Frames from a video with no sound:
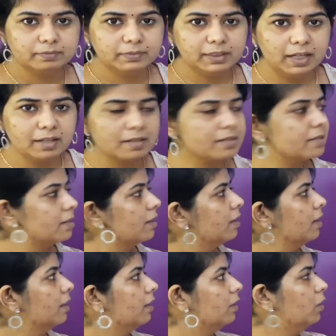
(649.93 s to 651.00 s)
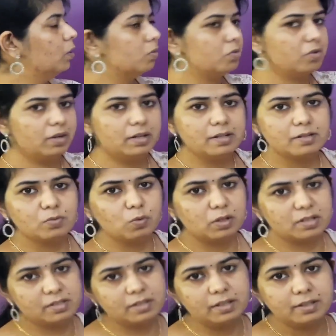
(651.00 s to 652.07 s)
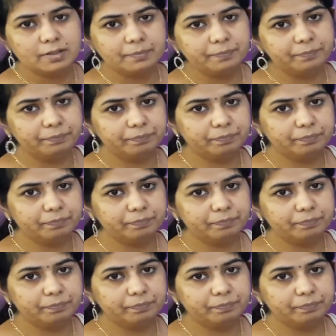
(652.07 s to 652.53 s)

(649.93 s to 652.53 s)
things. Nutrients, what's it?